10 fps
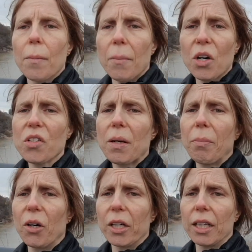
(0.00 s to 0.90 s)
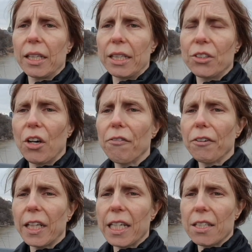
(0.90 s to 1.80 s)
Most importantly, don't
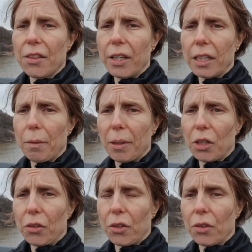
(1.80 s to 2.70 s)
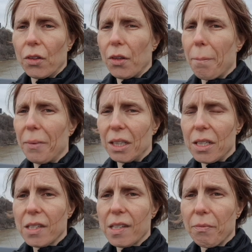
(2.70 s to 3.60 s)
forget to think about the
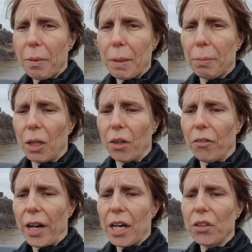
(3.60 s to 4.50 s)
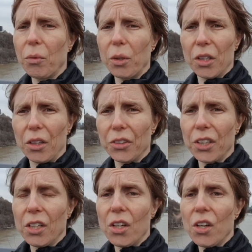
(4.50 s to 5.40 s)
millions of people around the world
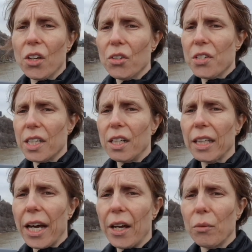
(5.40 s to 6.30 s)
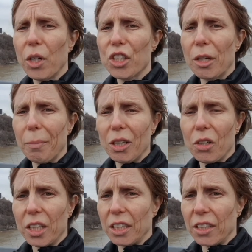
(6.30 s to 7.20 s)
who still can't worship
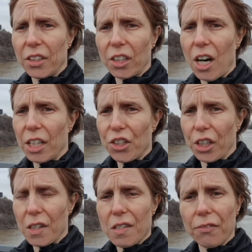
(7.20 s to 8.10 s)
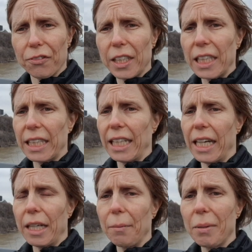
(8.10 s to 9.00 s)
according to their conscience freely
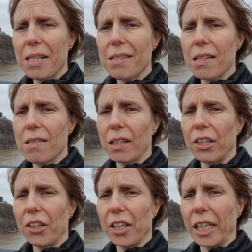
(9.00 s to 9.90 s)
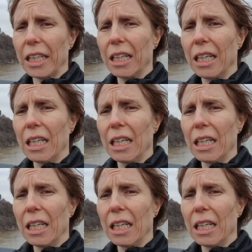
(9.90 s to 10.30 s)
and in peace and security,